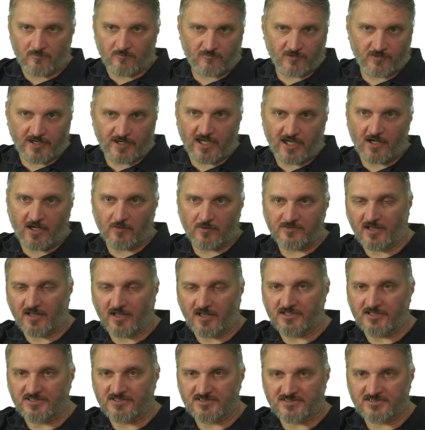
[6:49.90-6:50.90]
now until
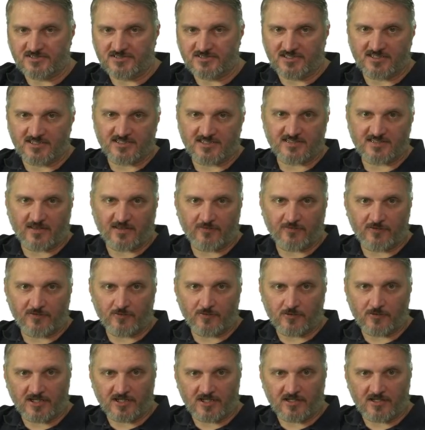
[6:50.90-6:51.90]
I just get this out the
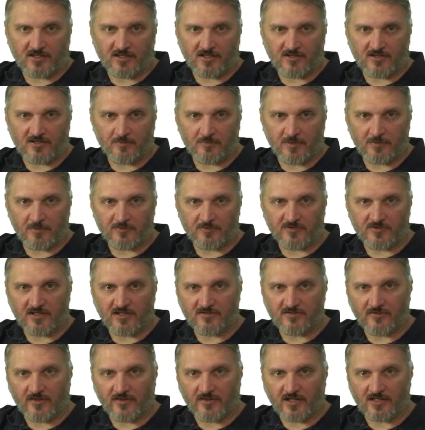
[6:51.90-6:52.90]
door and get it into people's
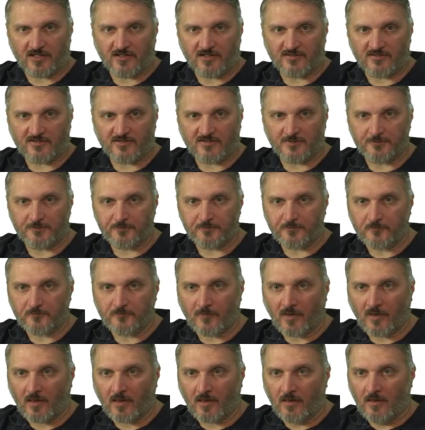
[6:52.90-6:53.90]
hands so they can test it.
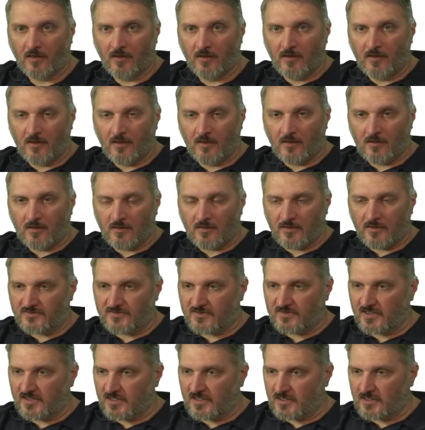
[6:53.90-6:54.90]
That's
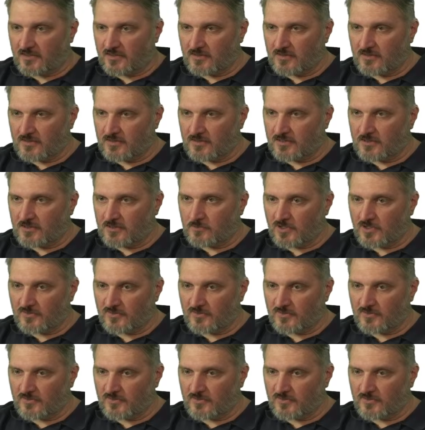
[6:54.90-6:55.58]
that. What